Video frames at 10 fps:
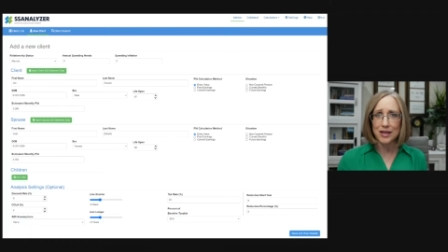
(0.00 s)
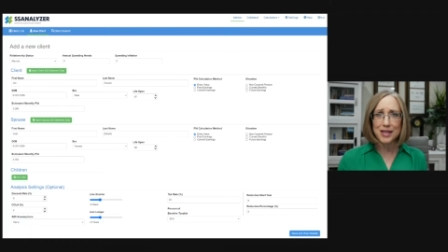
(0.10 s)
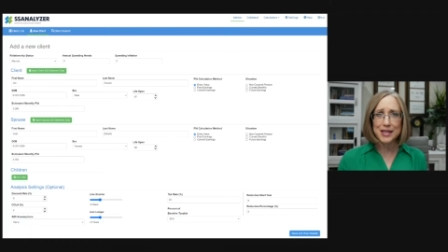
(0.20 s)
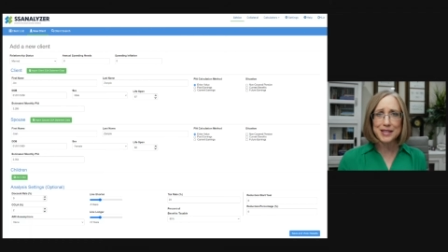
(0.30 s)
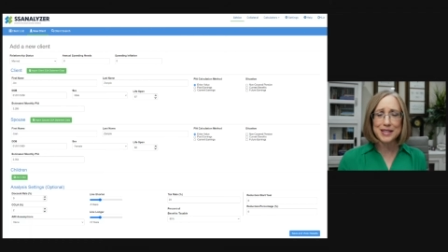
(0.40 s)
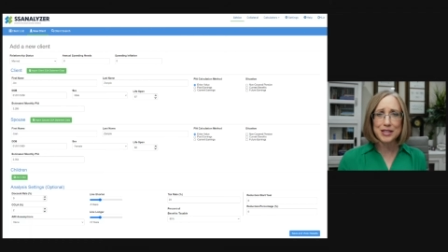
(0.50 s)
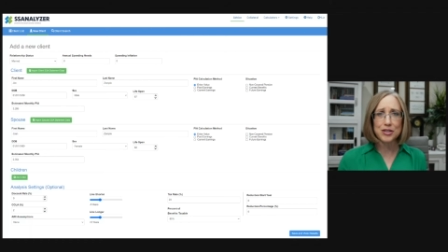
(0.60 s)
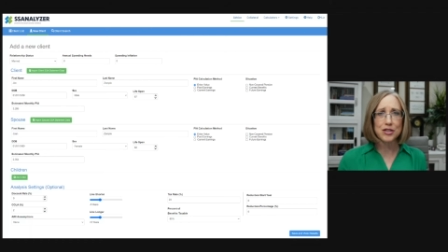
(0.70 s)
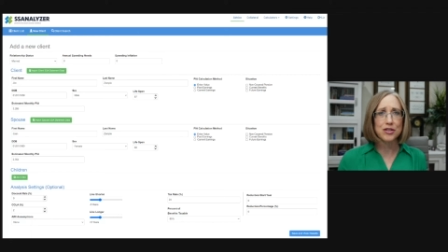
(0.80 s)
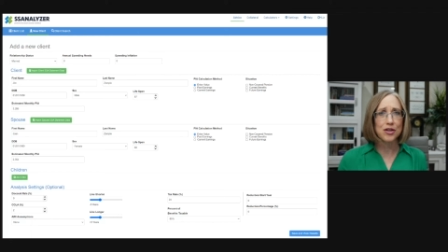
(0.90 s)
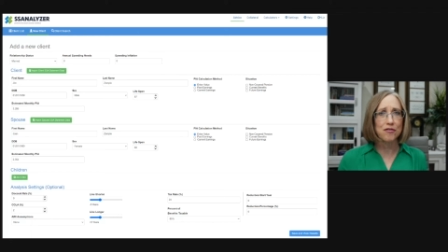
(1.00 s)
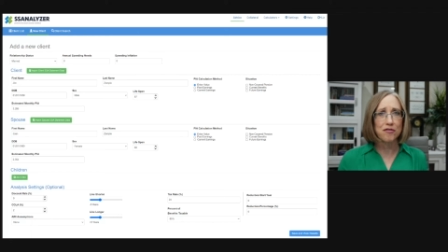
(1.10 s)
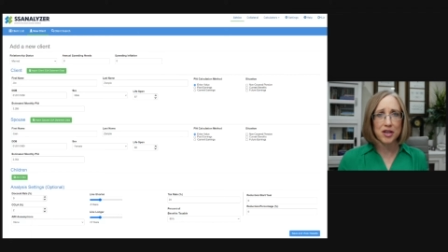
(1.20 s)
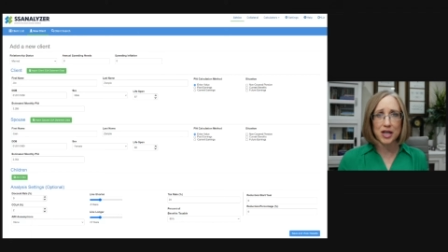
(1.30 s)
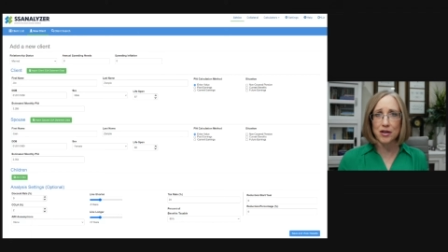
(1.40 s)
These decisions are
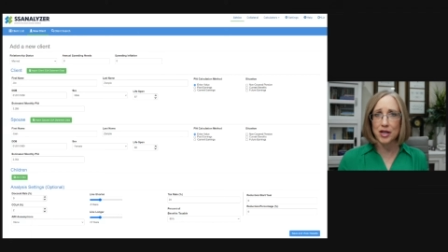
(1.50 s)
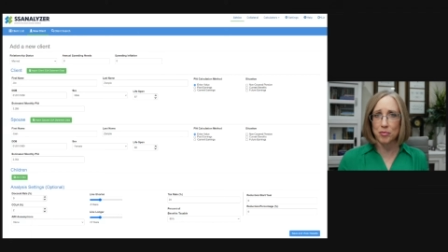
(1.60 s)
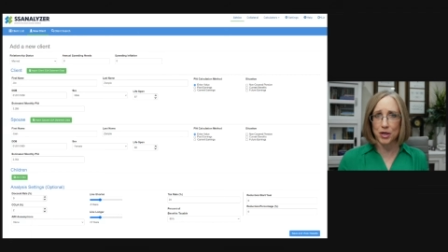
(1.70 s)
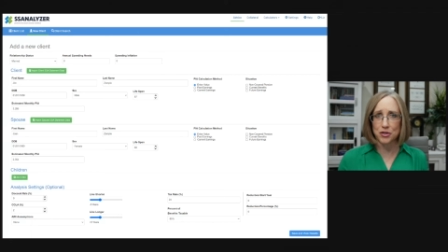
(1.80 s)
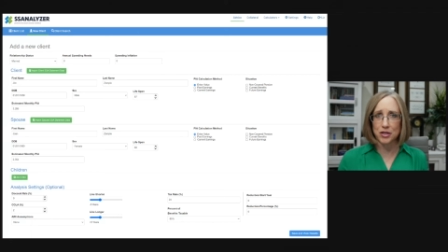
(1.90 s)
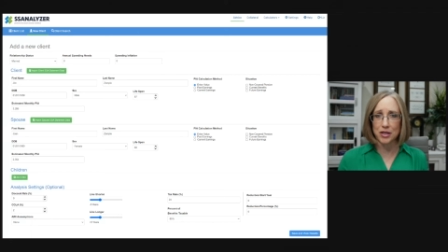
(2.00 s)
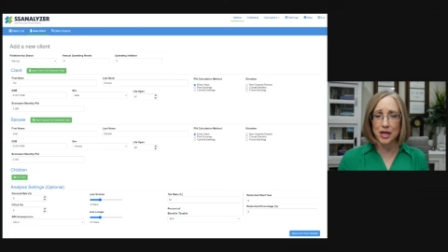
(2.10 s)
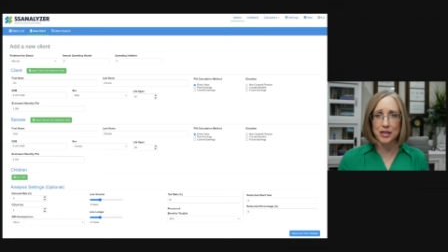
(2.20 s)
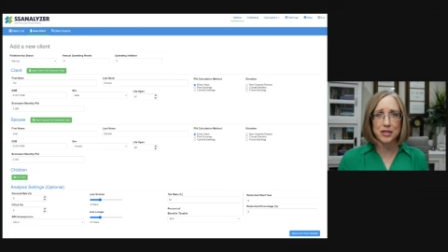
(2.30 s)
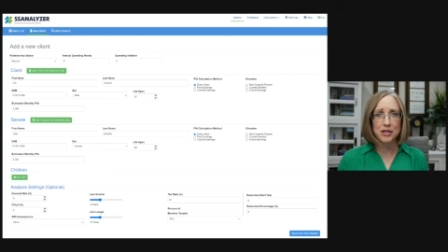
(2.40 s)
very personalized.